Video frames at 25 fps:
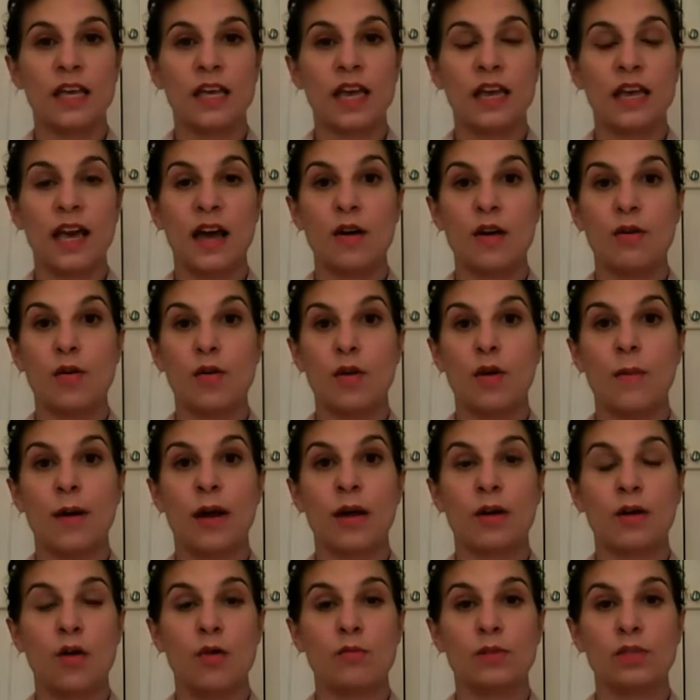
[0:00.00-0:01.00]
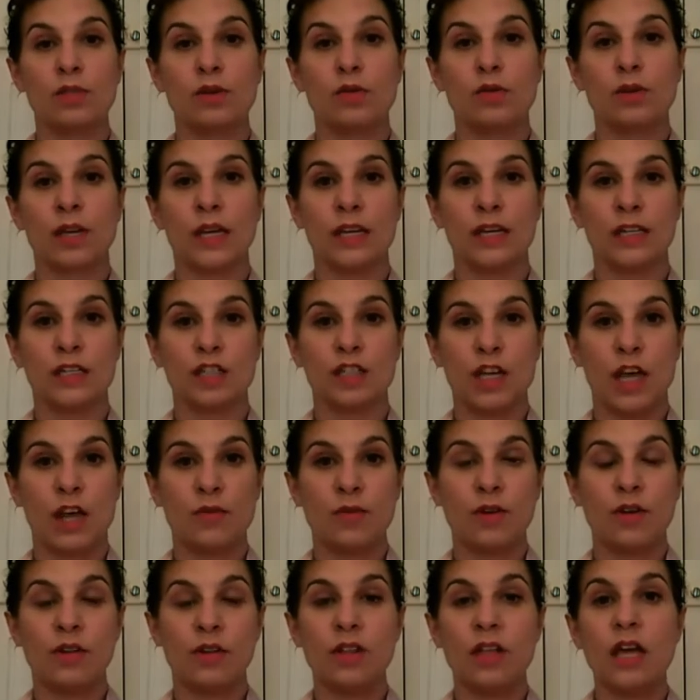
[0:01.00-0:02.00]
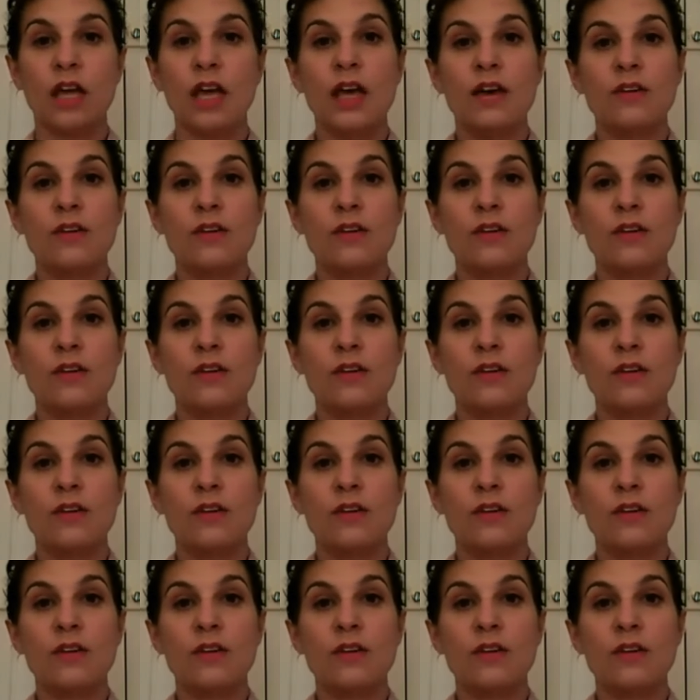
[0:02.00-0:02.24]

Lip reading: Hangout or about homeschooling in general,